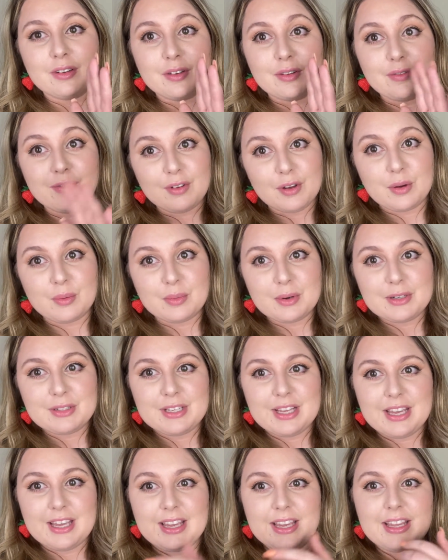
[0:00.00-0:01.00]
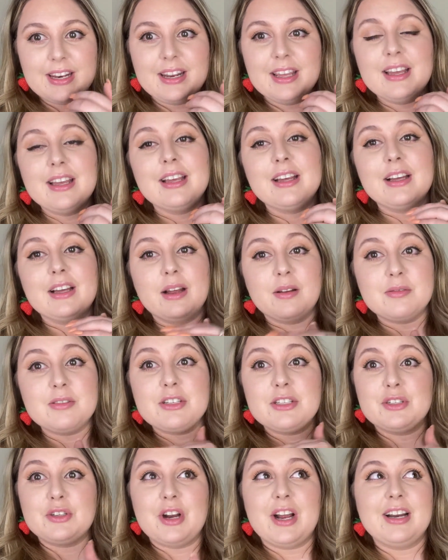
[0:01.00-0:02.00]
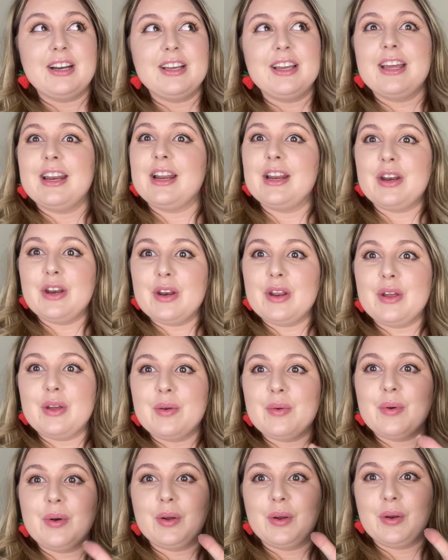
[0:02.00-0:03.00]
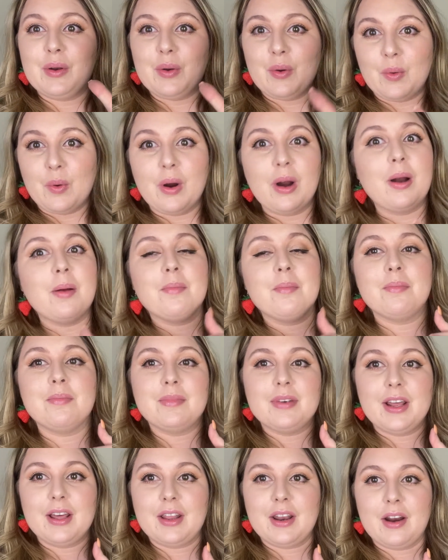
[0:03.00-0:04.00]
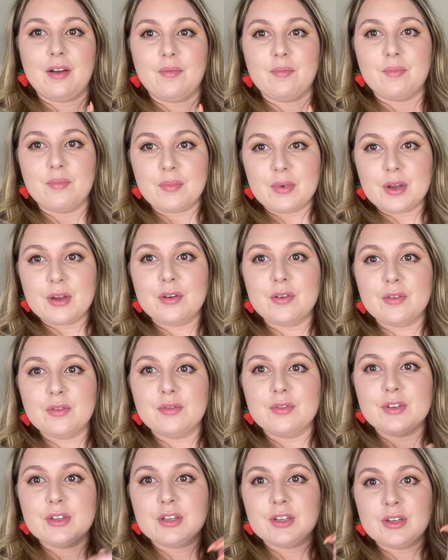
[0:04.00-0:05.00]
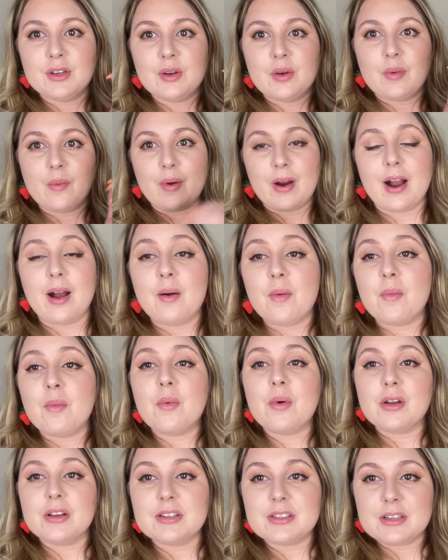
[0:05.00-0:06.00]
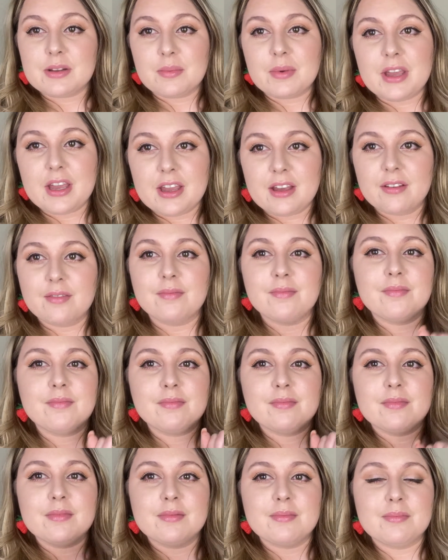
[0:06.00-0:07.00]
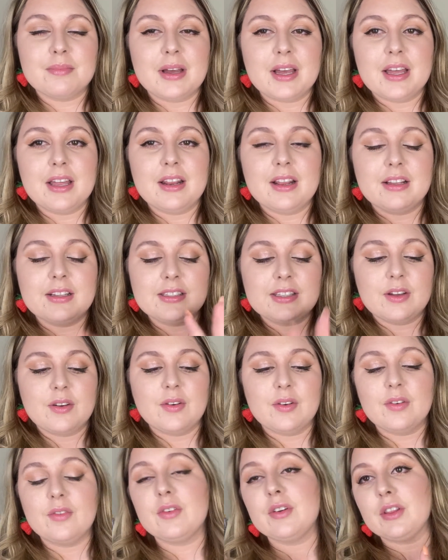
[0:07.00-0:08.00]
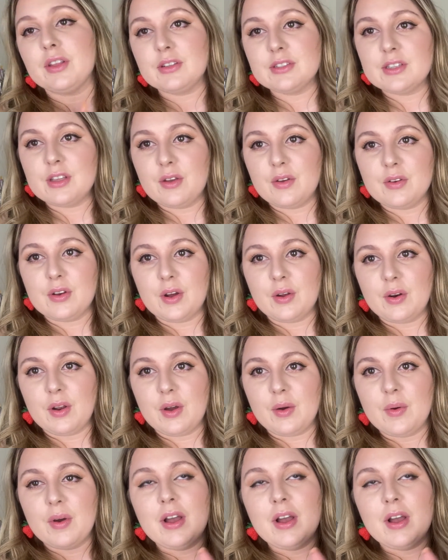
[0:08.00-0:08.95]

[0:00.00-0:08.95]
film routine. I'm just trying to get a new norm now that I've moved where I want to be. But so for those of you who don't know,